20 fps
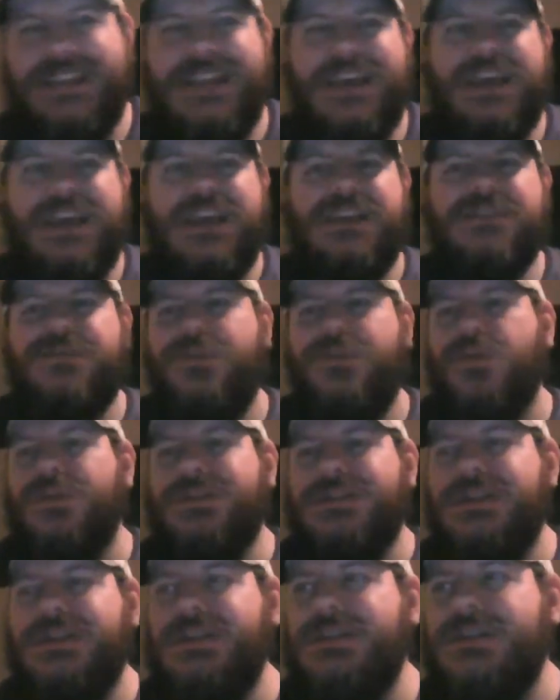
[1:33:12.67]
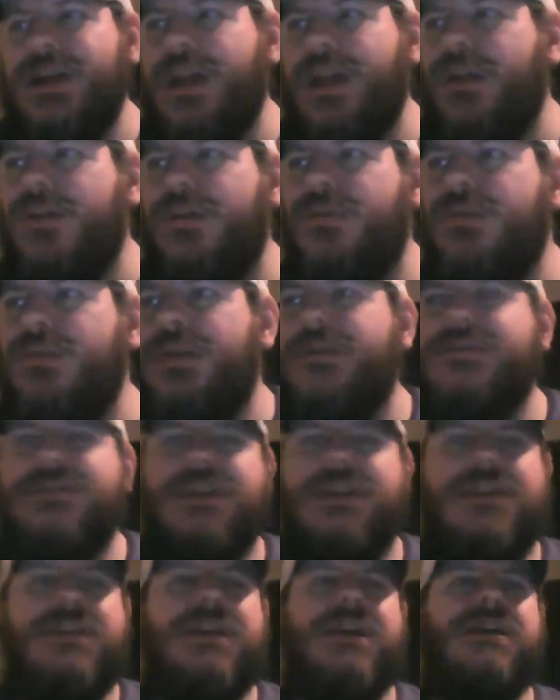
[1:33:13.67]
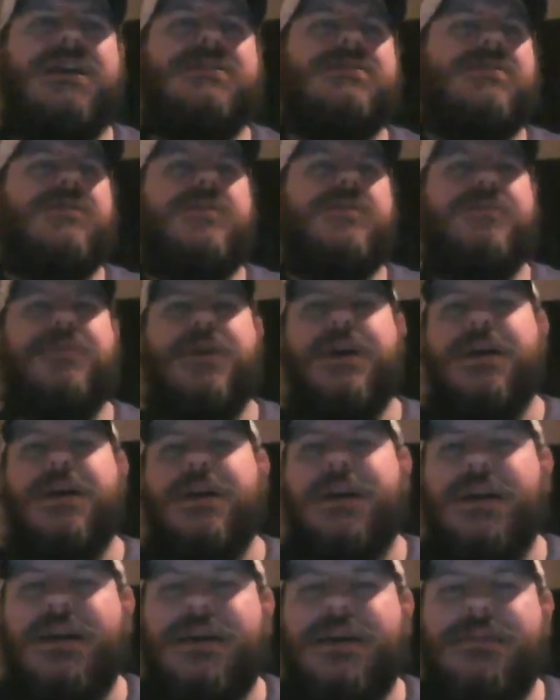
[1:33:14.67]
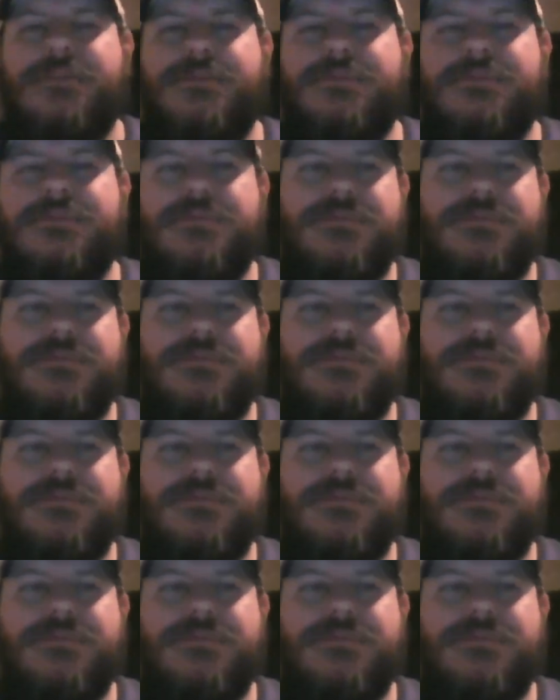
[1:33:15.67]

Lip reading: days, 14, I don't know, whatever, 10 days till we play again.